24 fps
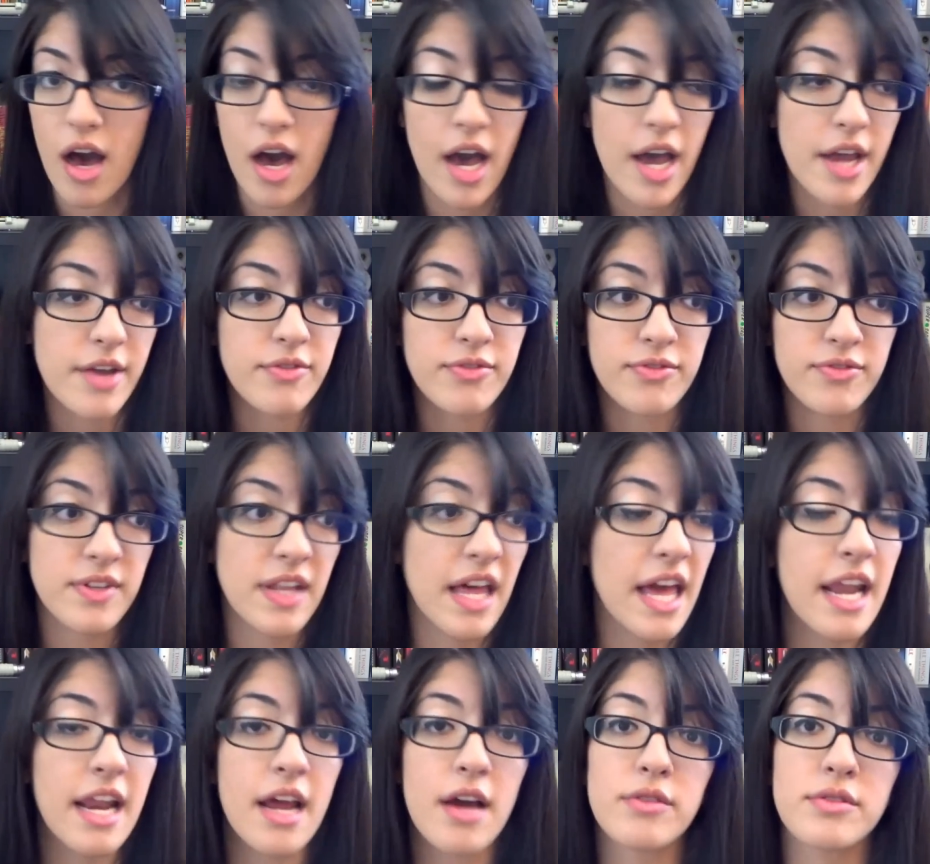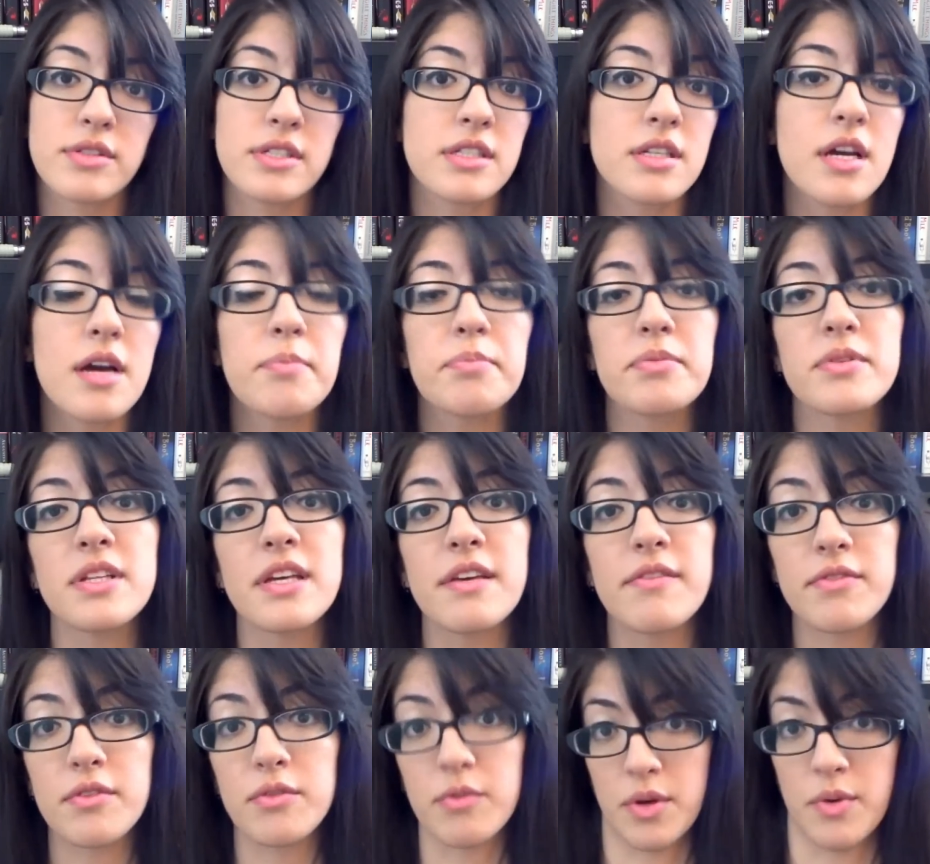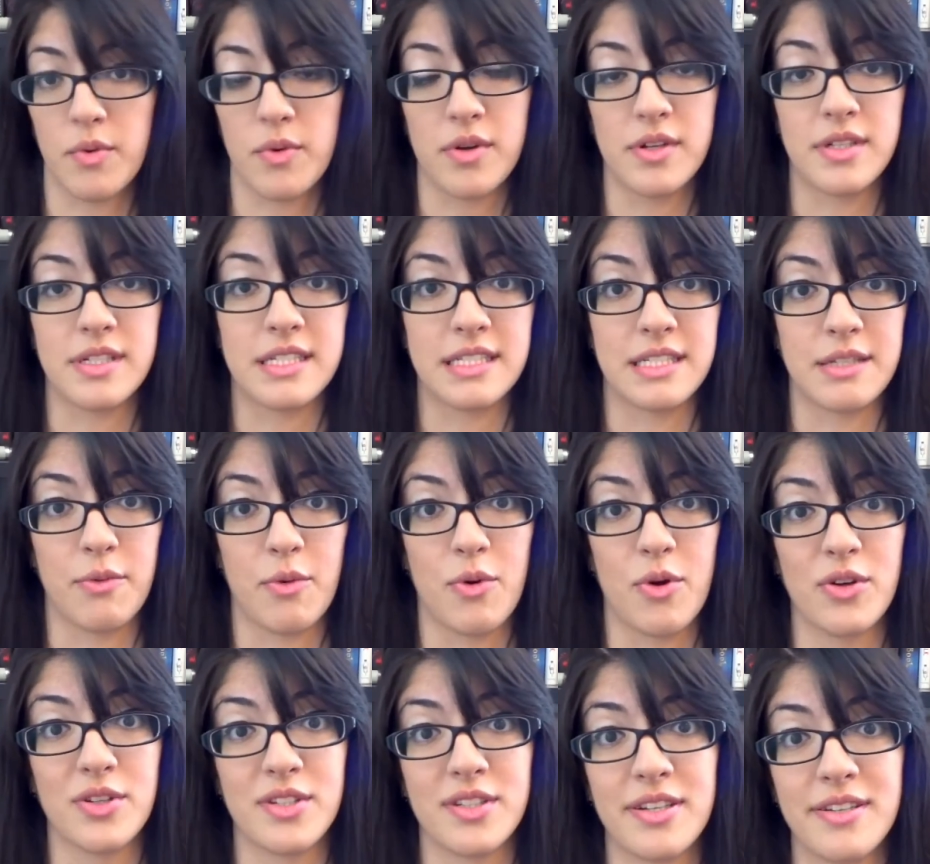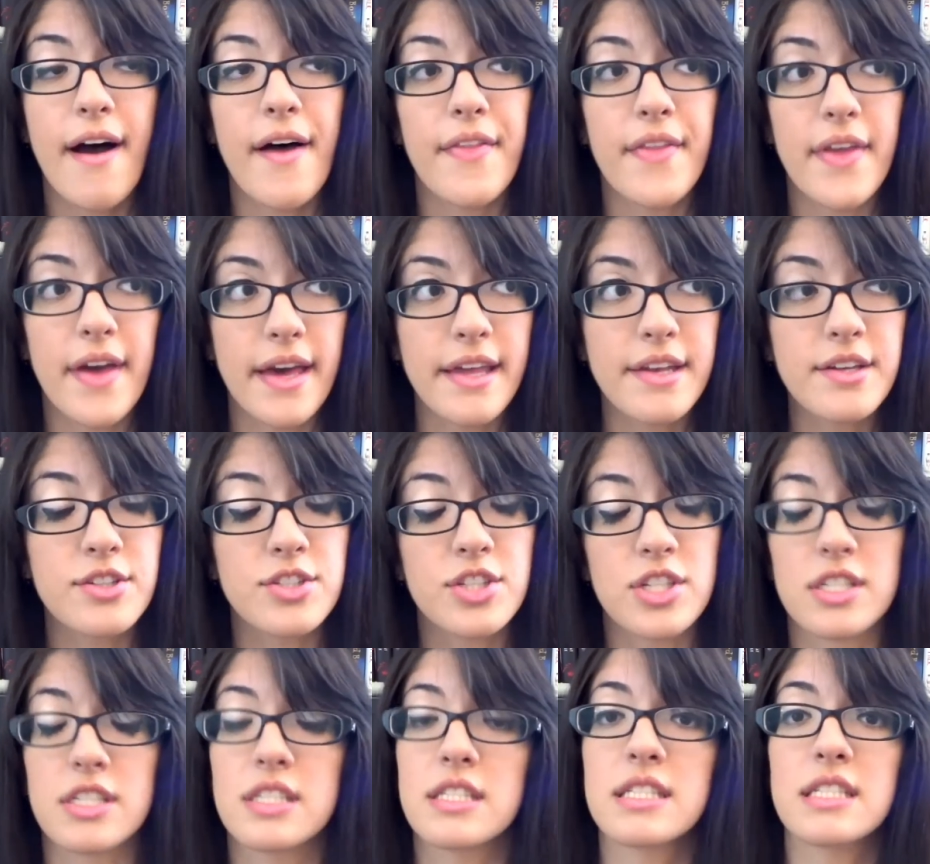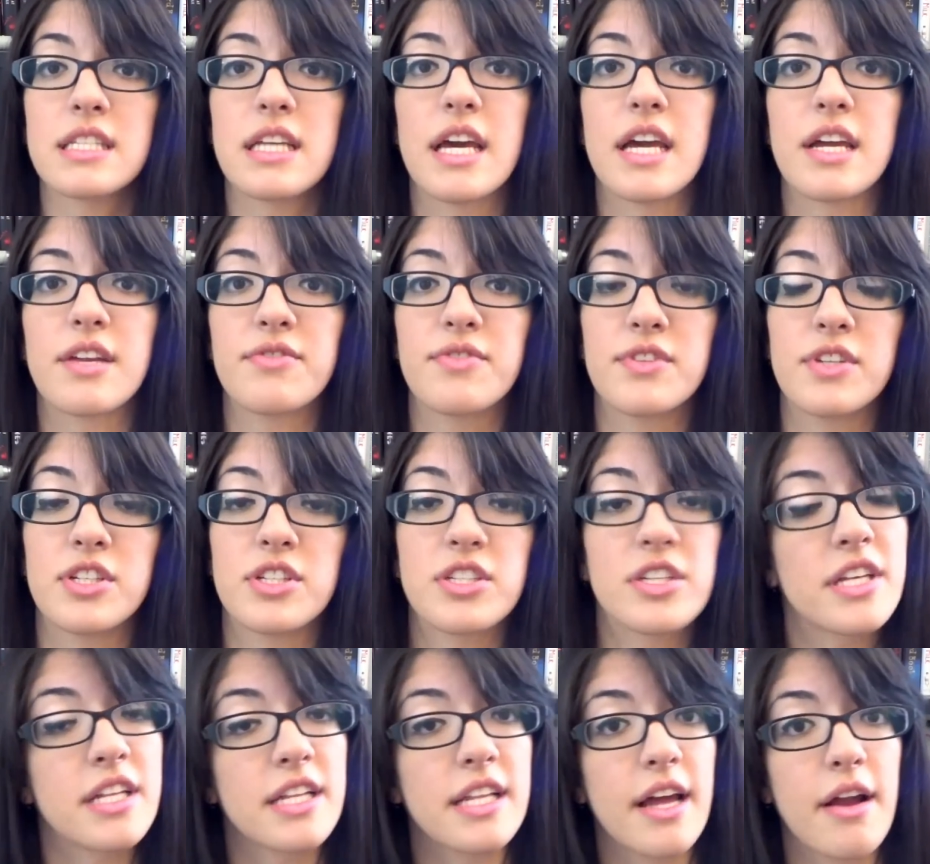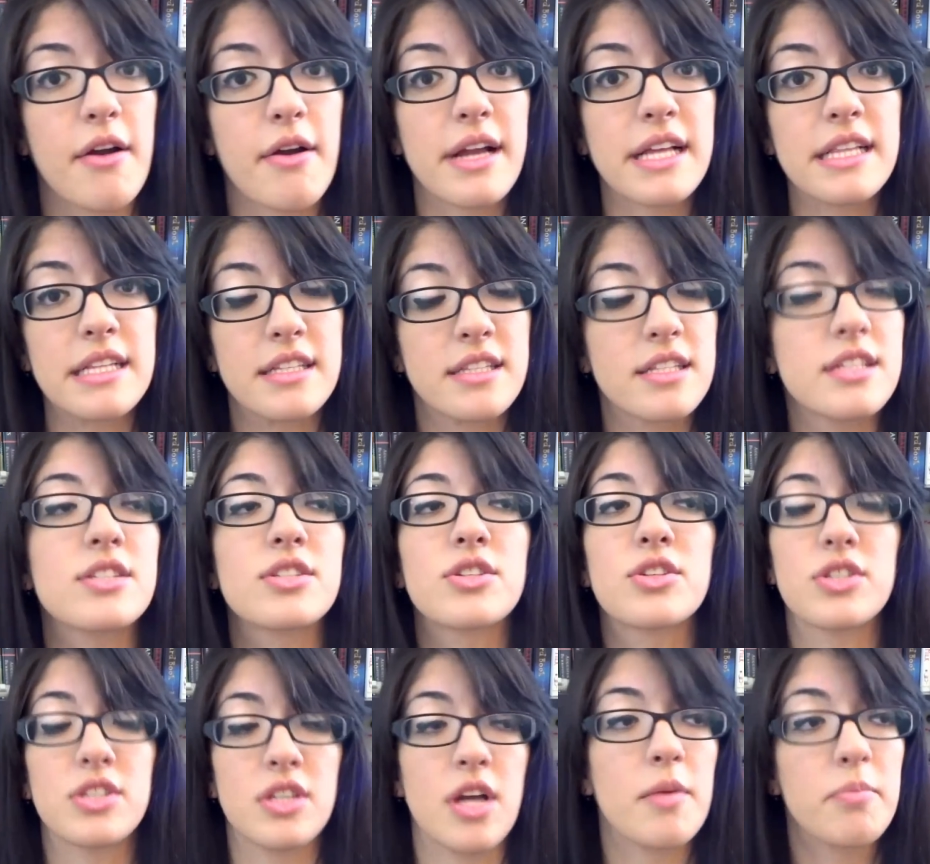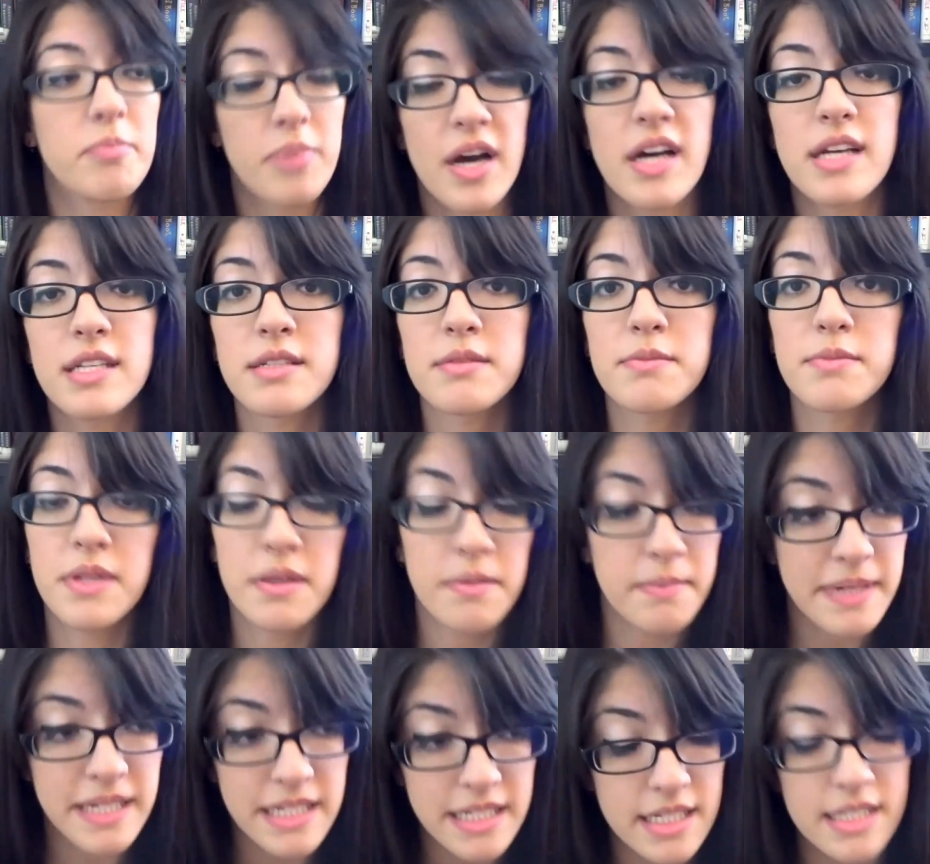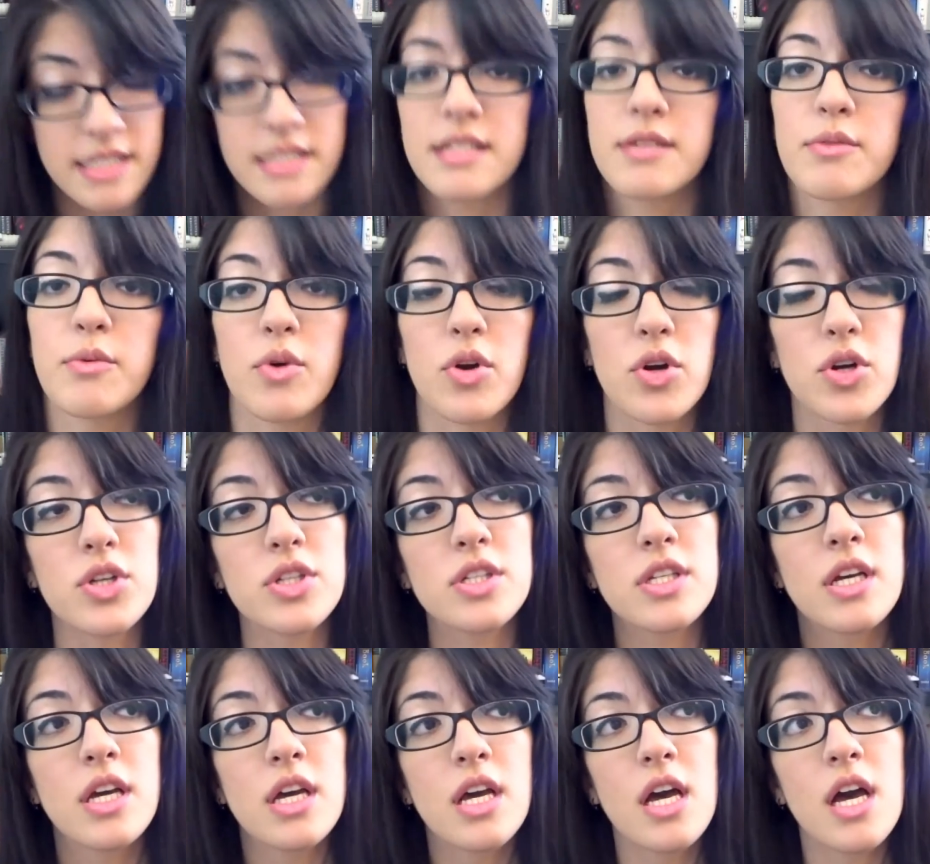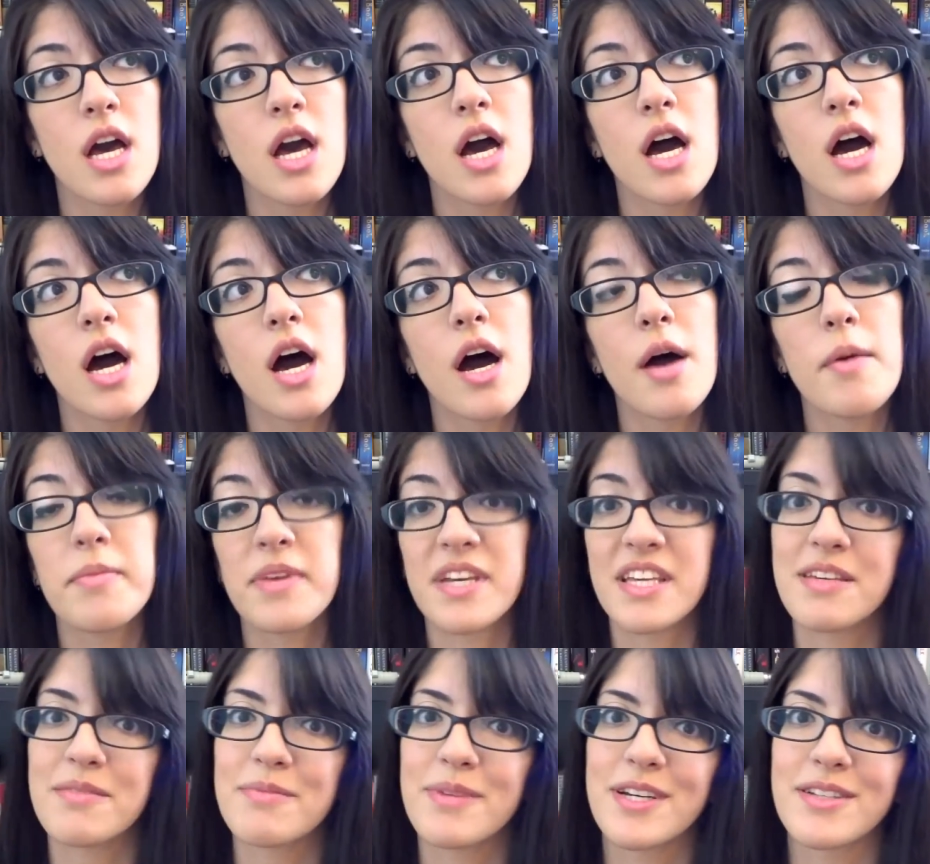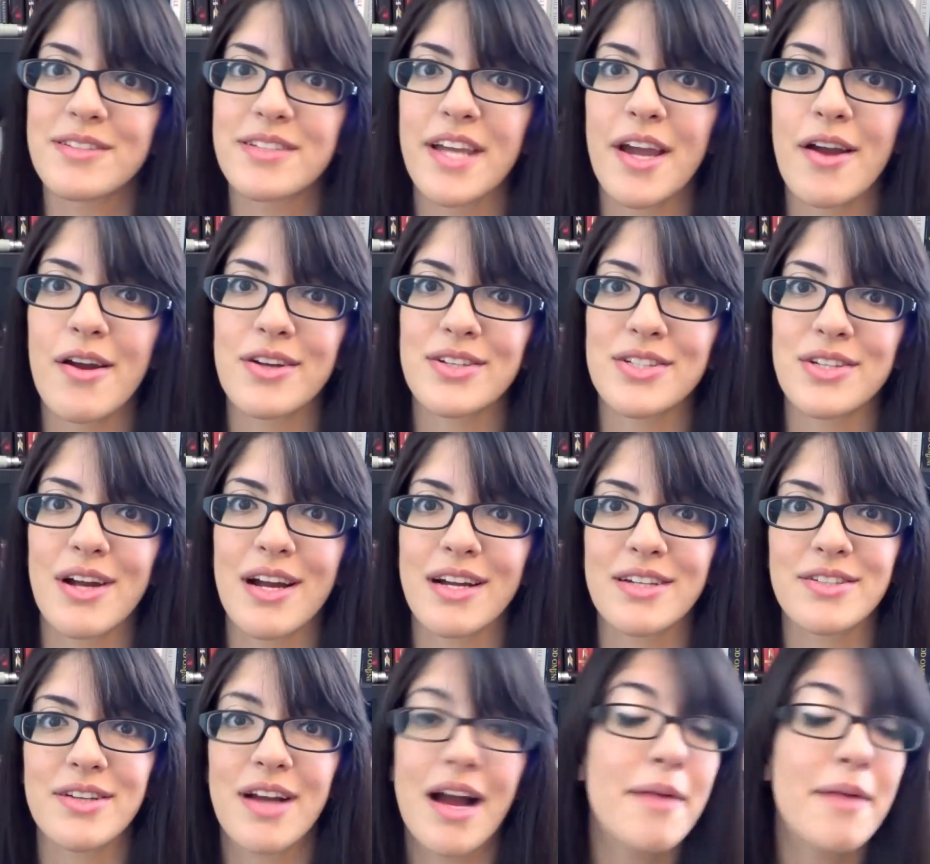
I flat out did not believe that we were in Disney World. And then, just as I had finished declaring that this could not possibly be Disney World, a Mickey Mouse character actor